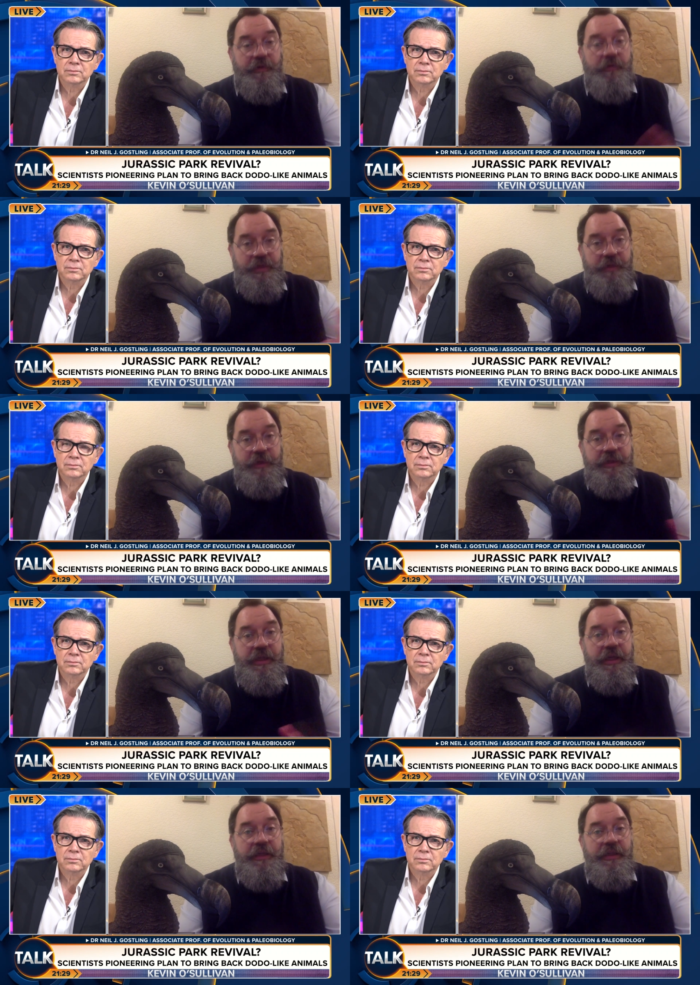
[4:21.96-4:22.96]
Speaker 1: also
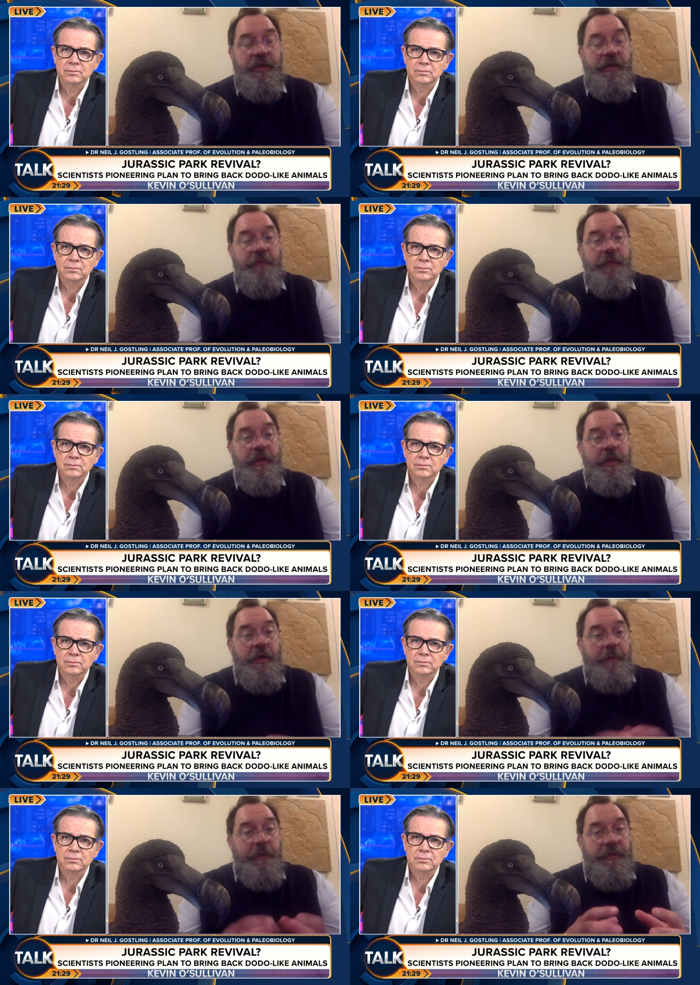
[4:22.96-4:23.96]
extinct. Um,
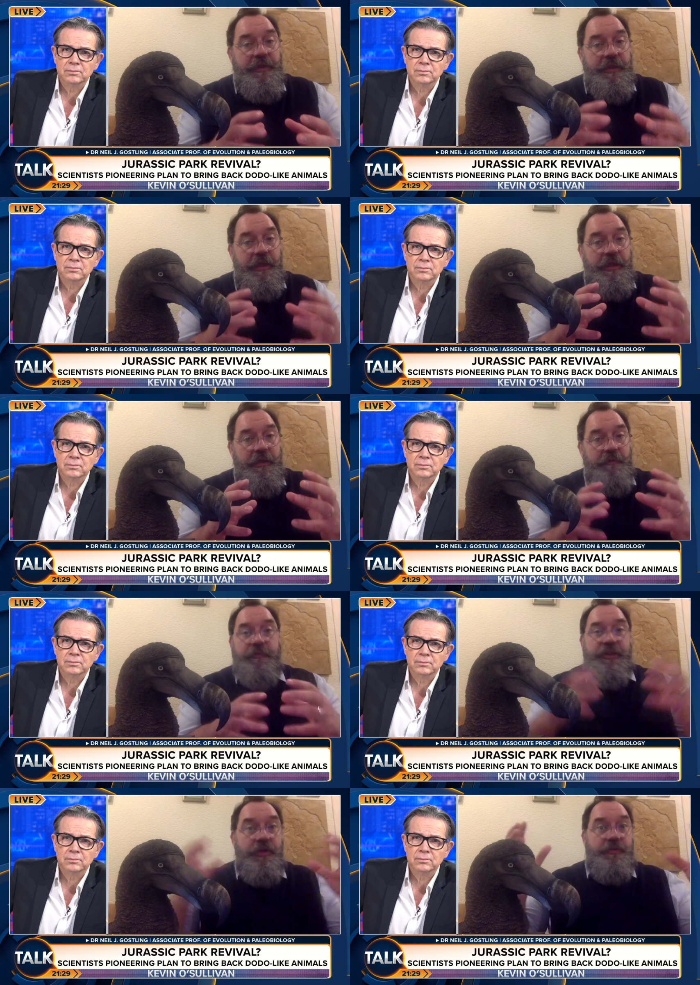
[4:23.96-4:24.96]
but mm. uh,
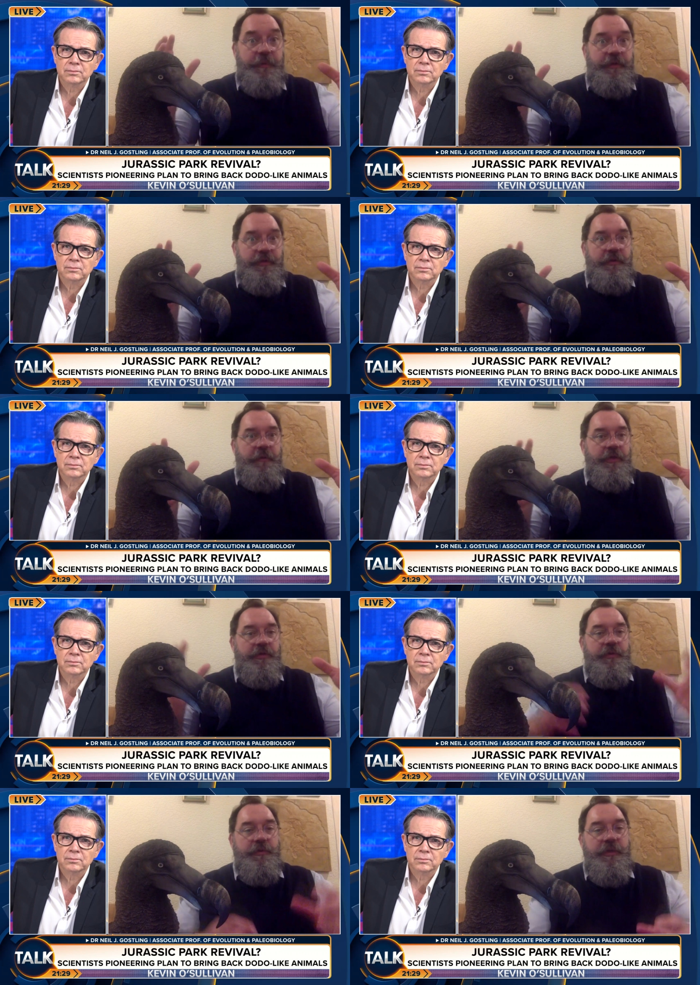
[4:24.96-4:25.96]
which got to be the males
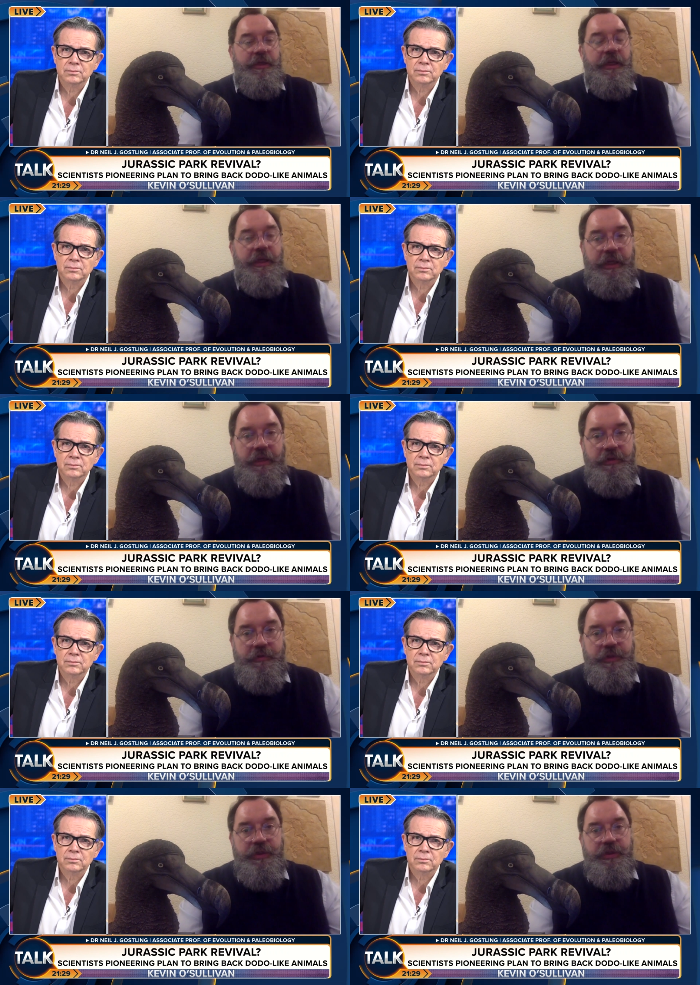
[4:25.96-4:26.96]
were 28 kilos,
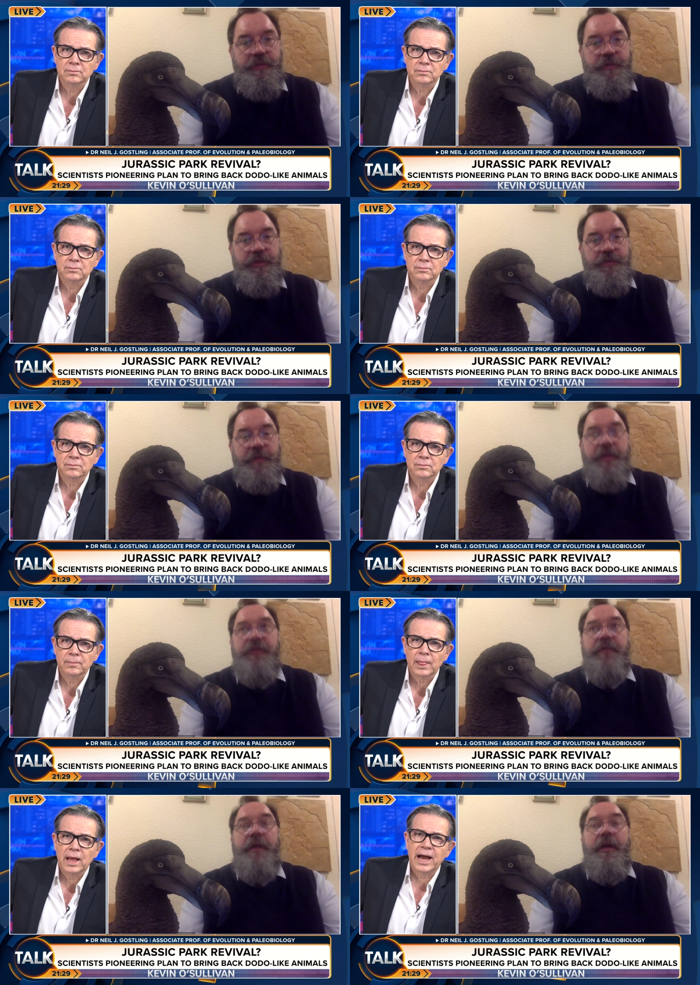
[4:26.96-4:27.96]
which is which is
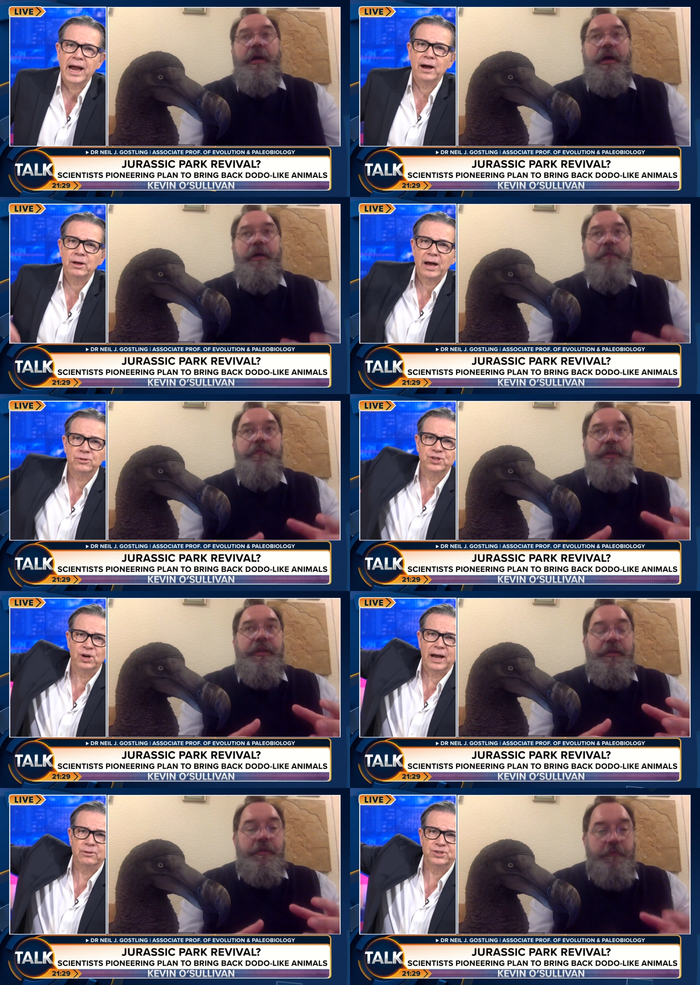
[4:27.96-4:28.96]
massive.
Speaker 2: How um, how, t-
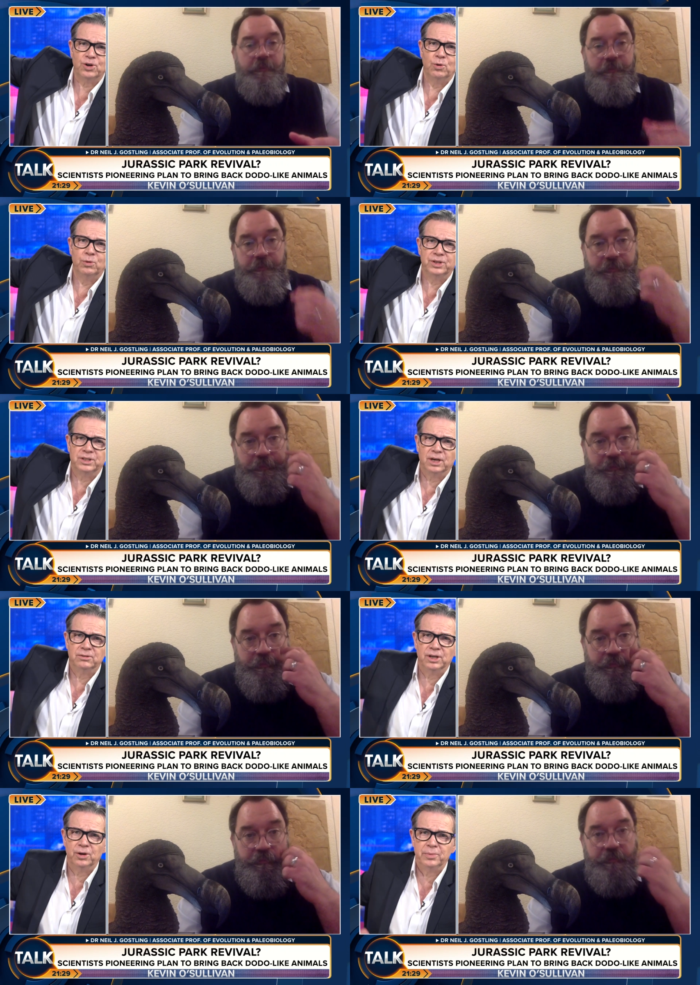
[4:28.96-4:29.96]
how tall would a
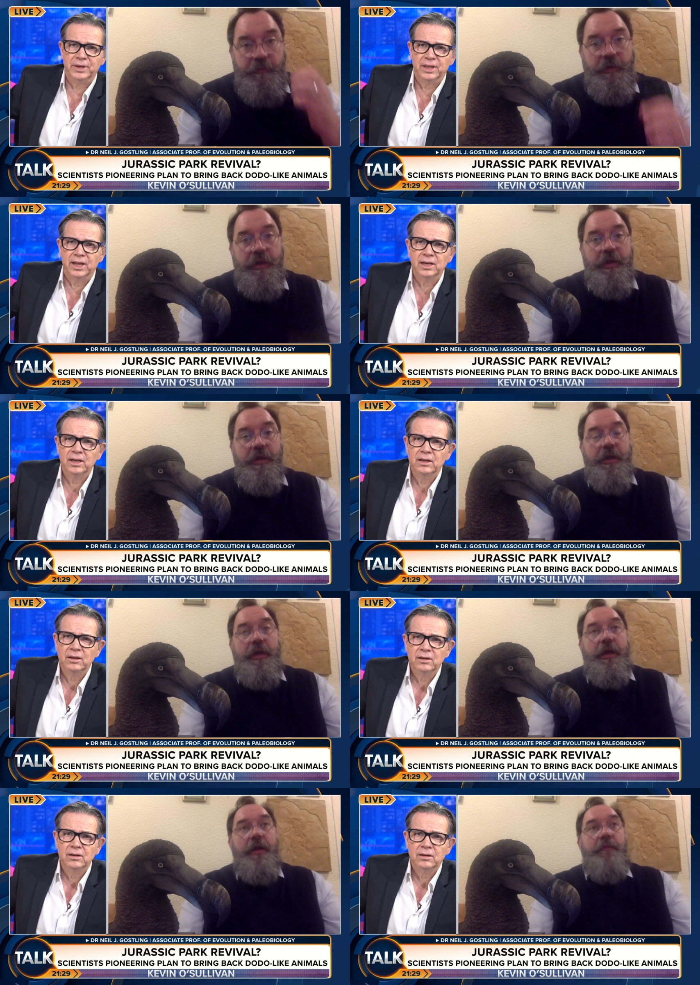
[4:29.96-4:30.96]
dodo
Speaker 1: be then?
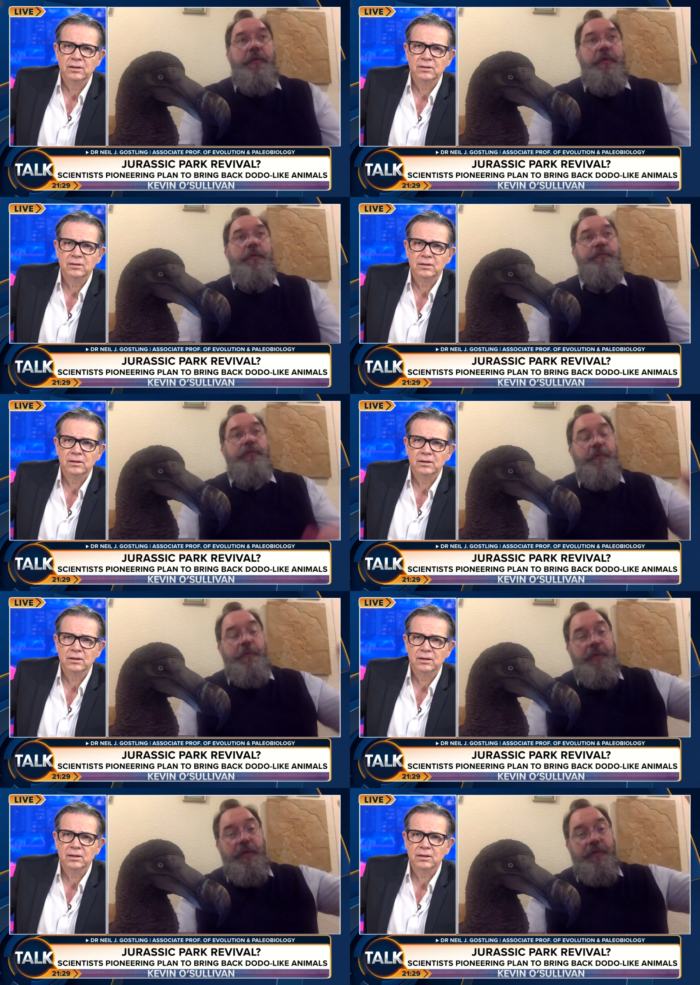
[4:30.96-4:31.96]
Um, it would
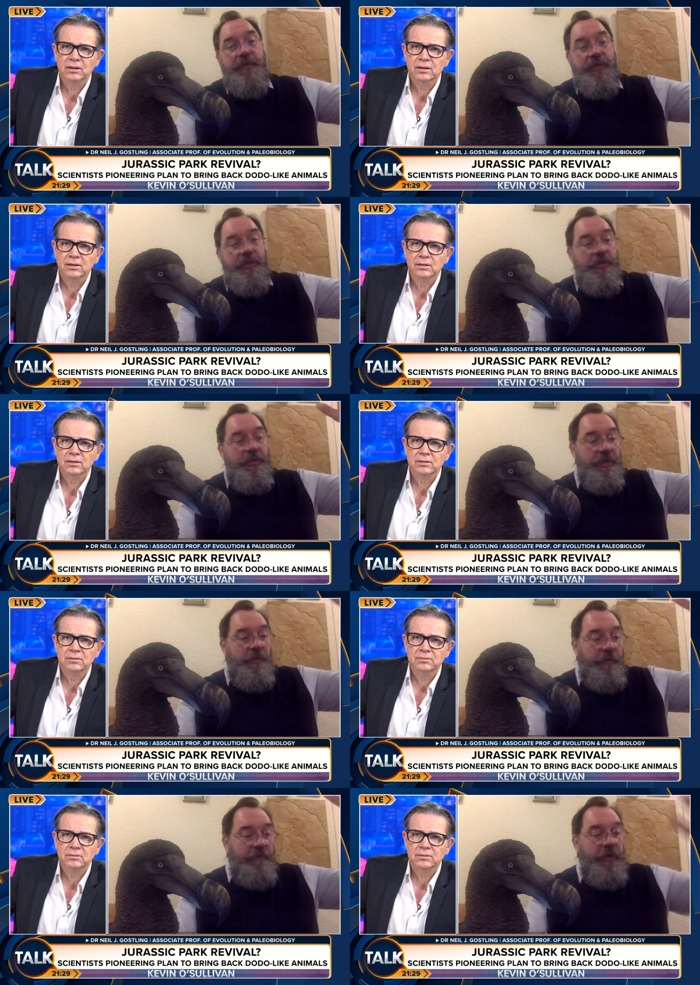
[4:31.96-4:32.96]
probably have stood
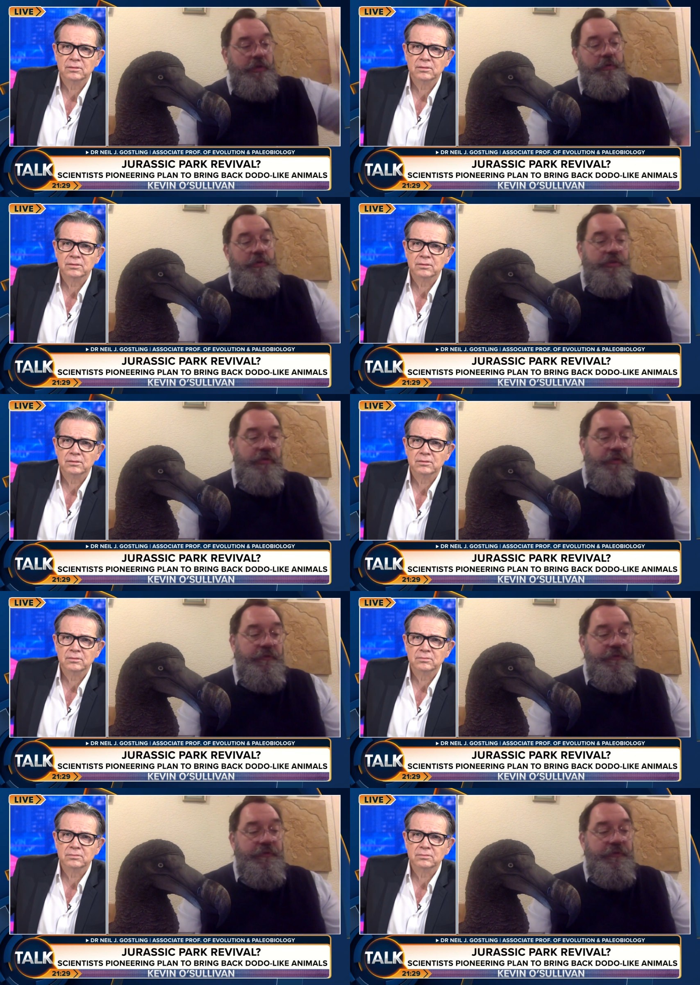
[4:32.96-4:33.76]
somewhere in the order of